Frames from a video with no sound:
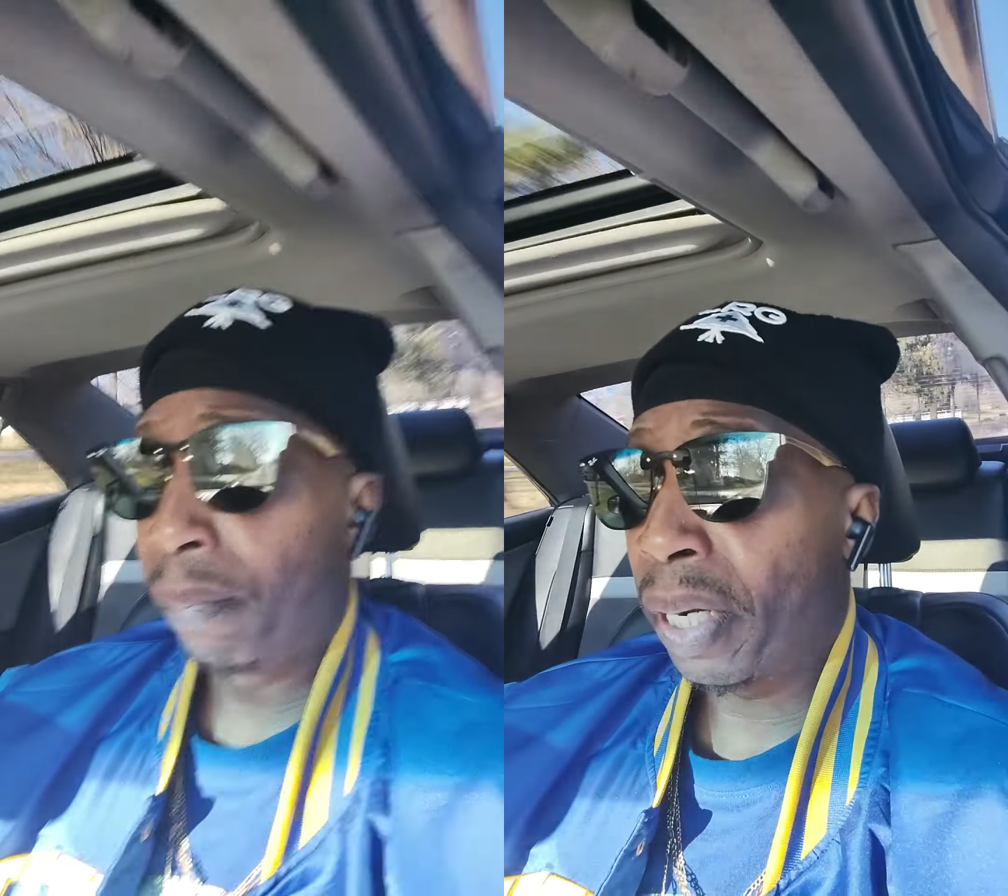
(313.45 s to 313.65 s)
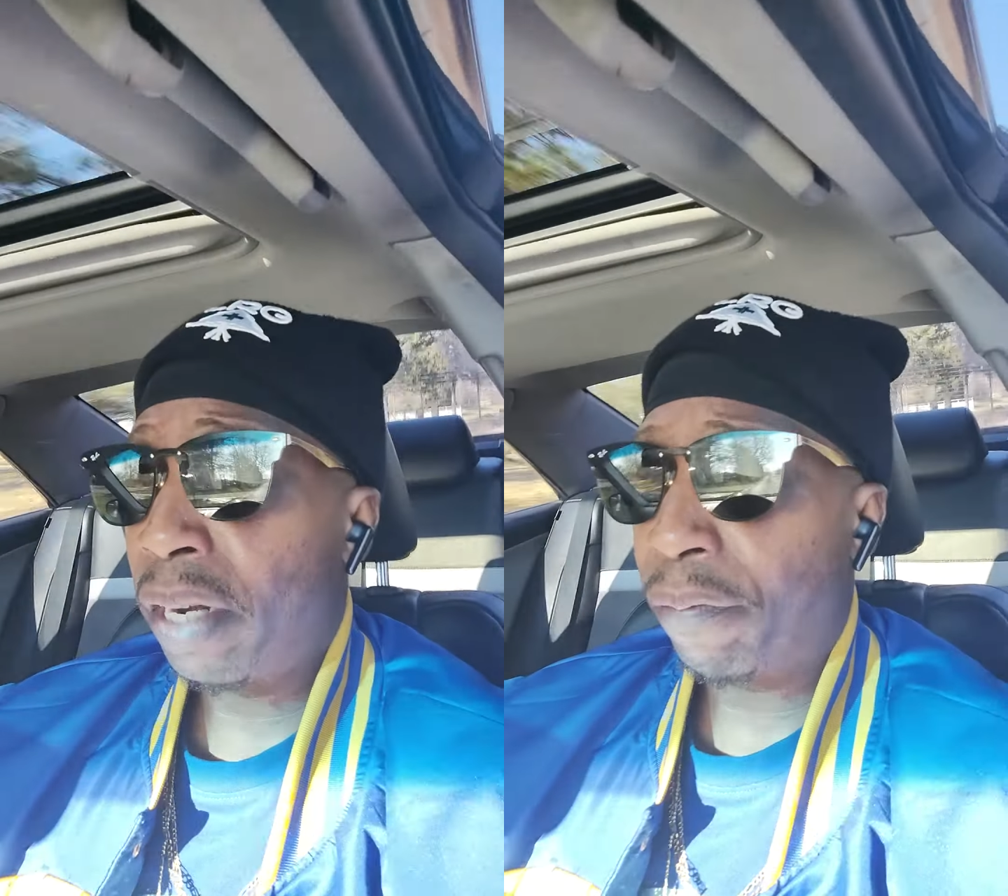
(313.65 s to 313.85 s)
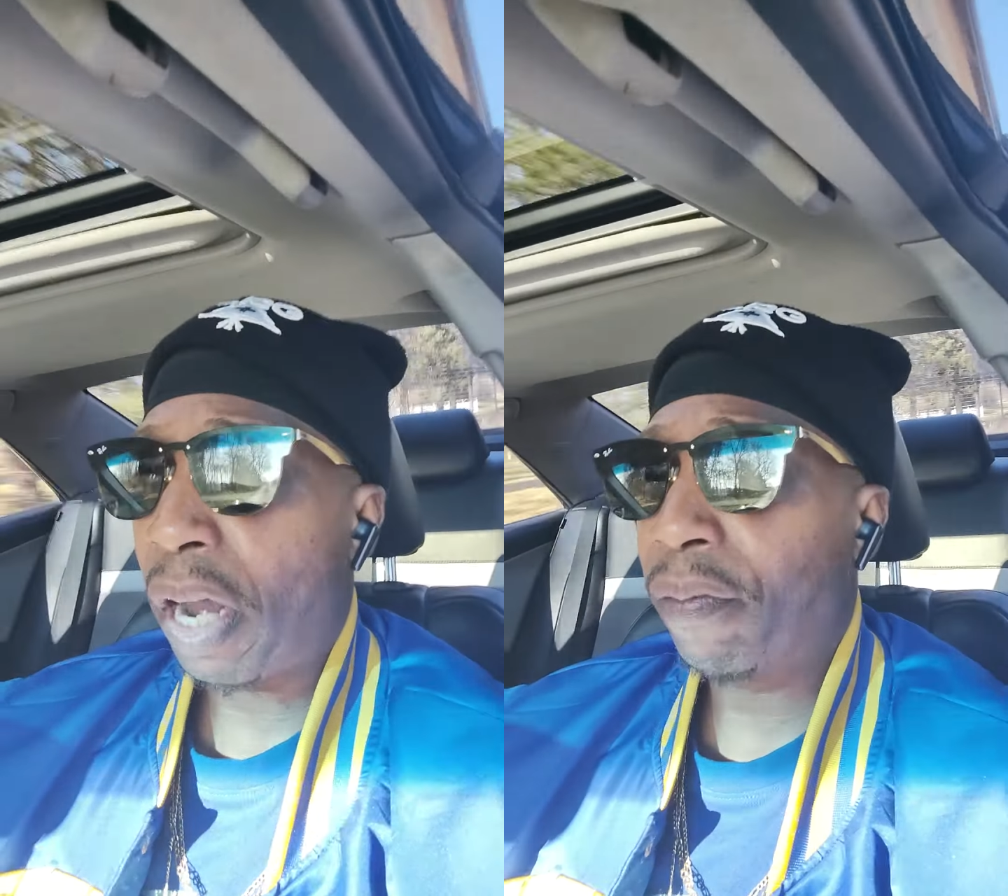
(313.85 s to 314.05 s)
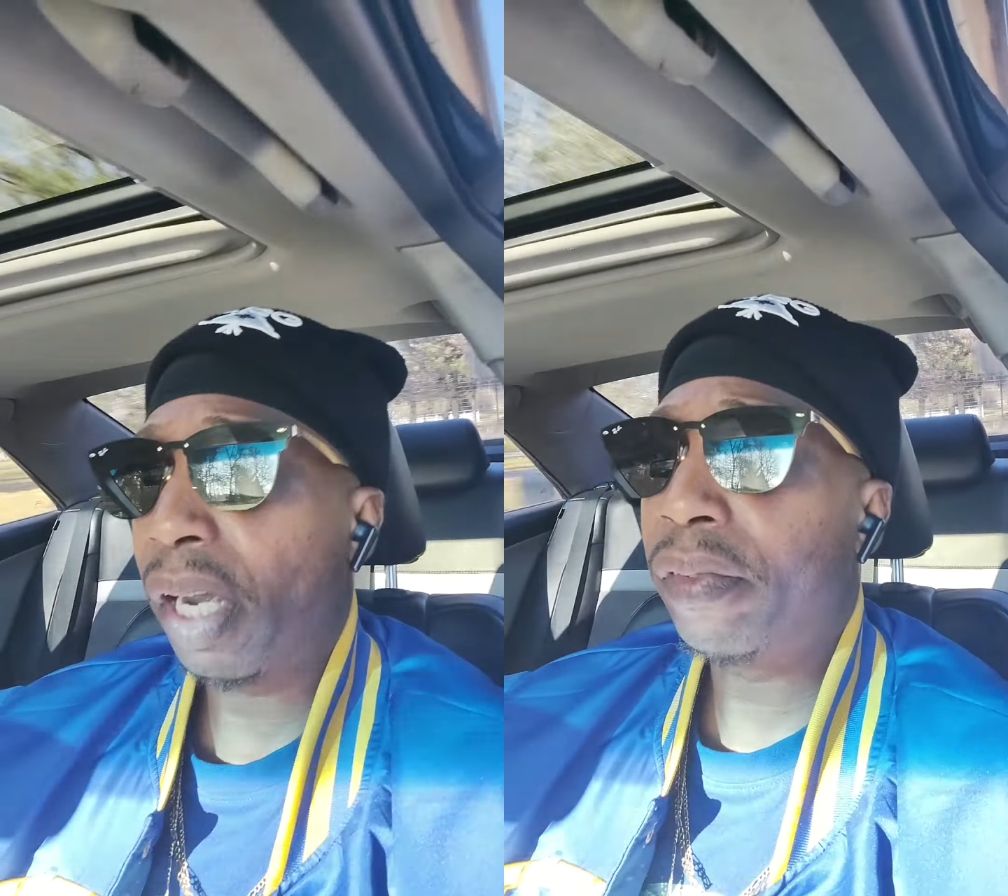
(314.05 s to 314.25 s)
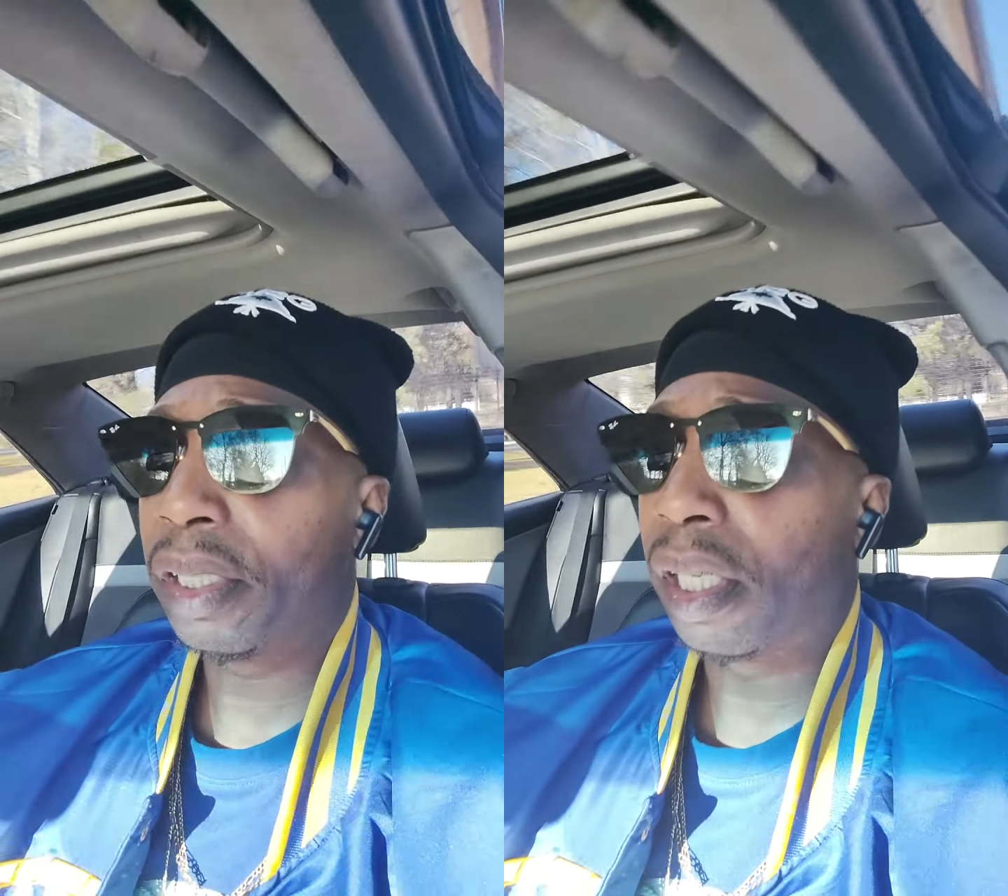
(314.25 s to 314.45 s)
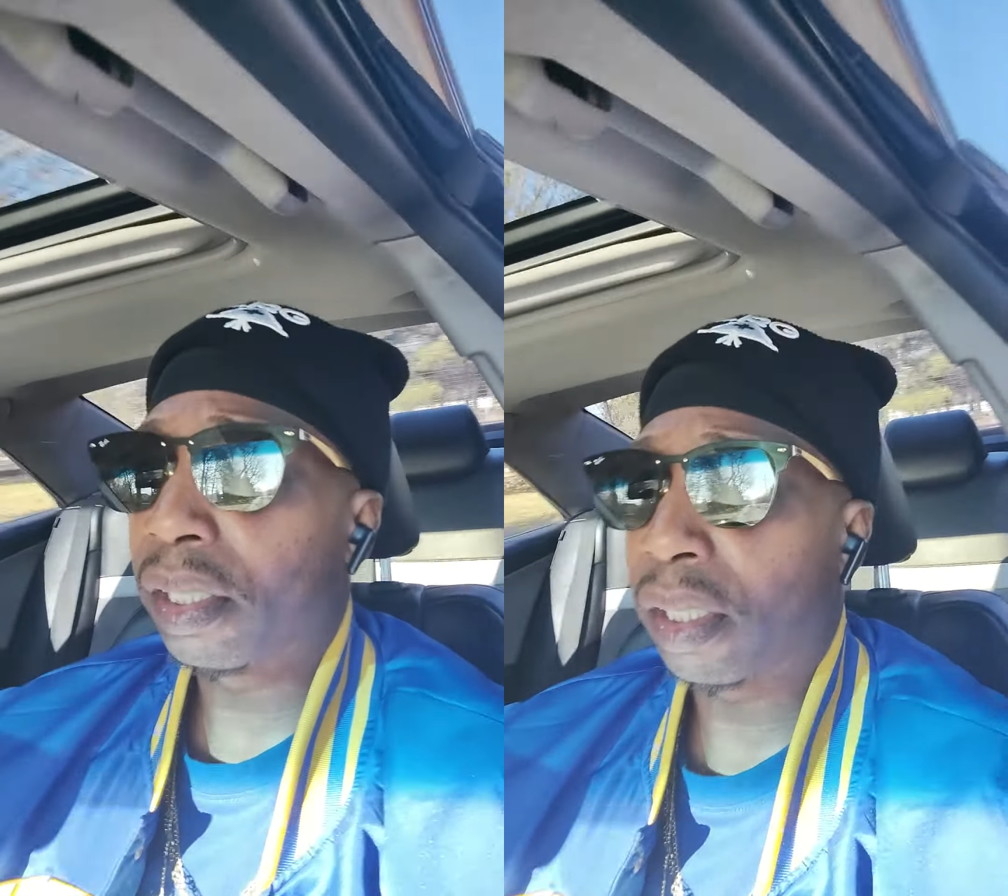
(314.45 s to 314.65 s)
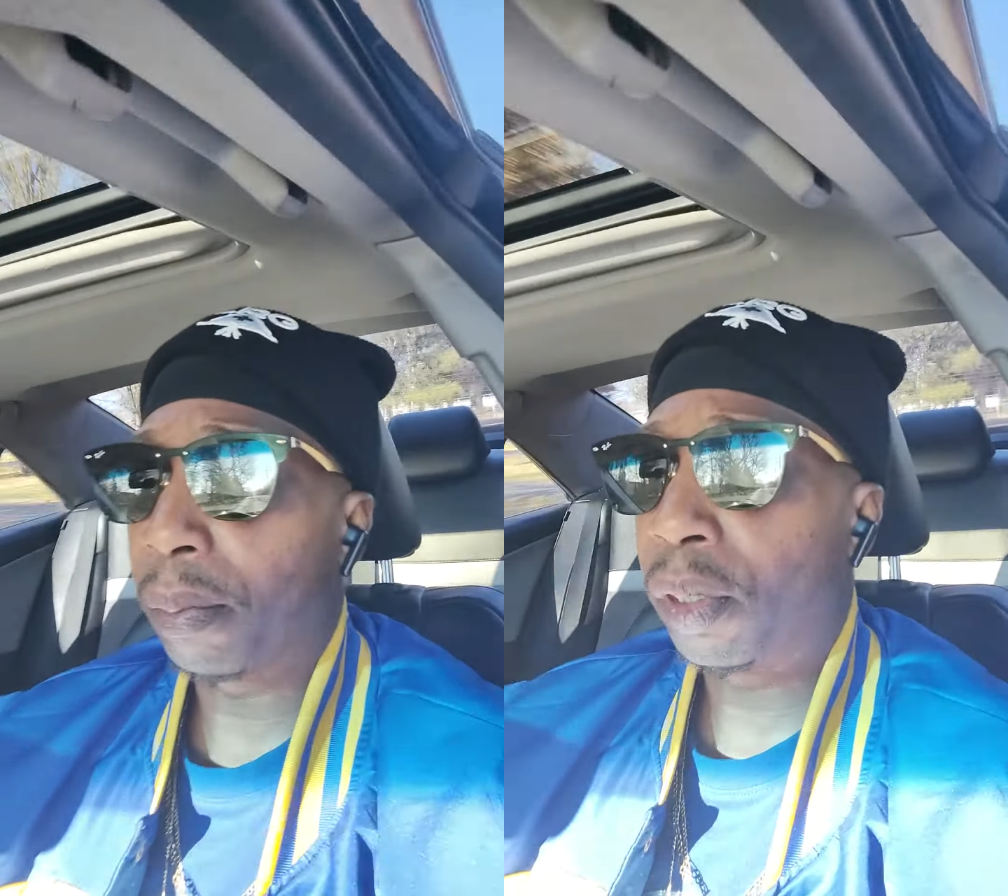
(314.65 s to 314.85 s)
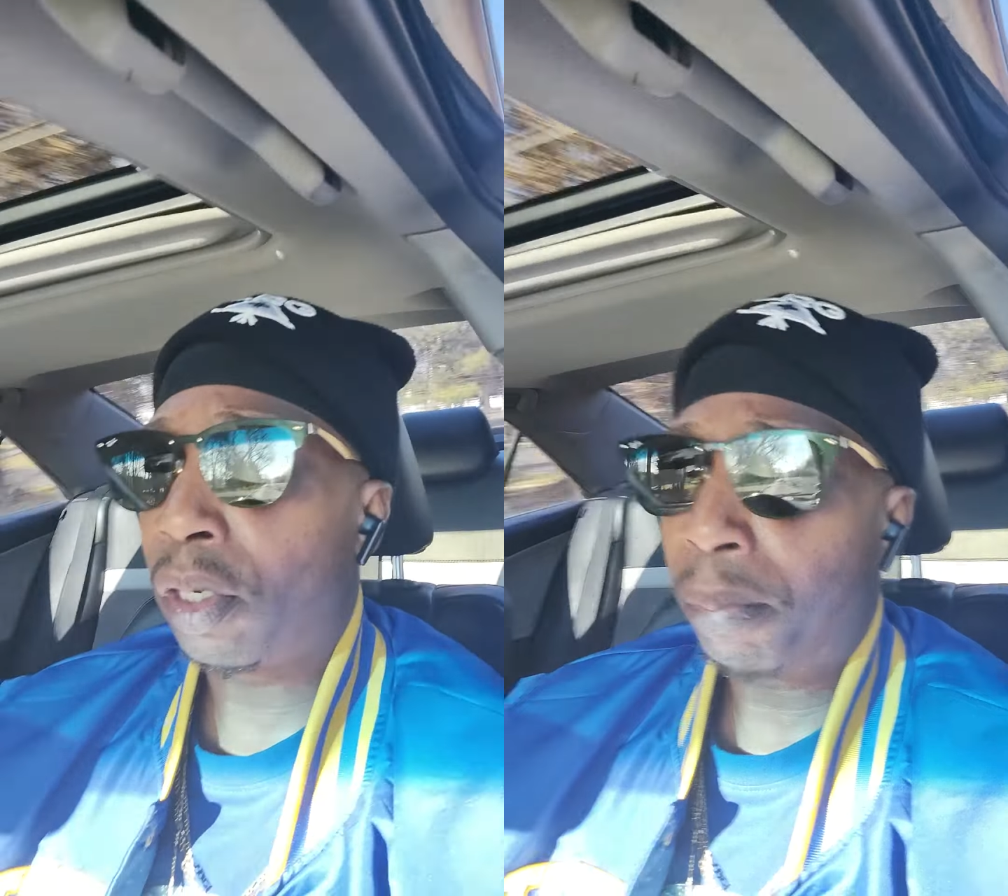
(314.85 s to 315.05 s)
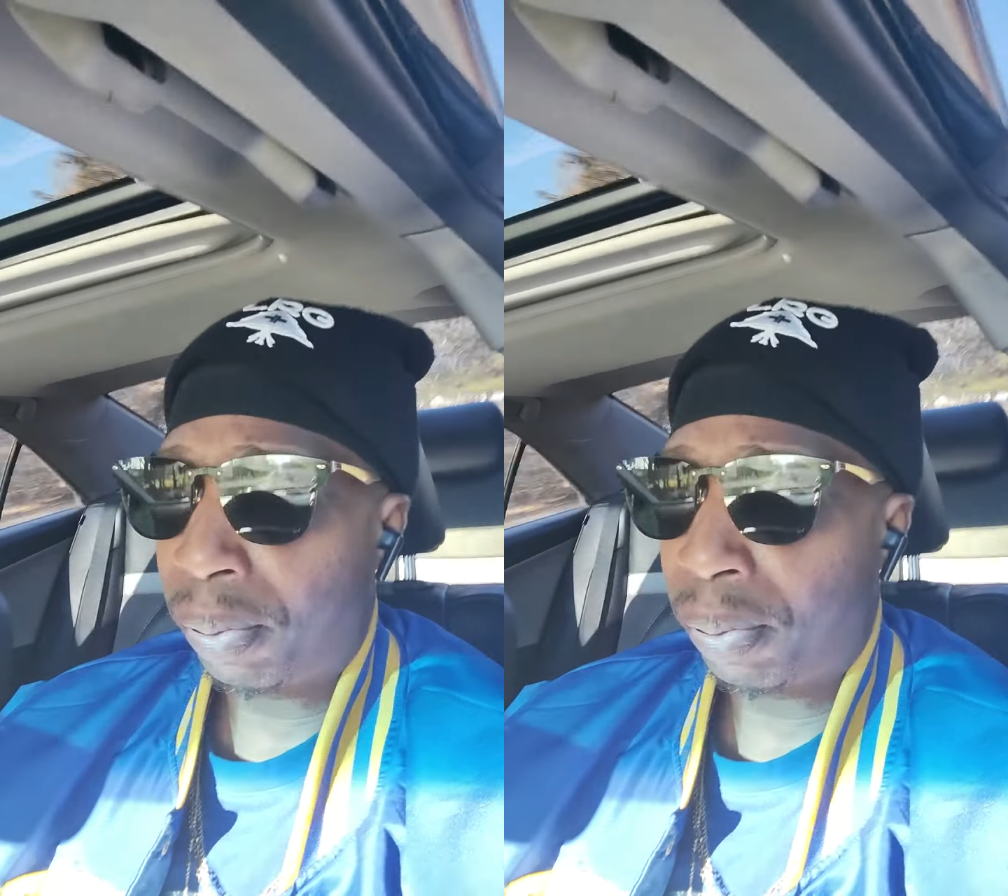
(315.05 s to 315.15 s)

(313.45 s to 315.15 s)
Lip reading: But if I've ever done something to you,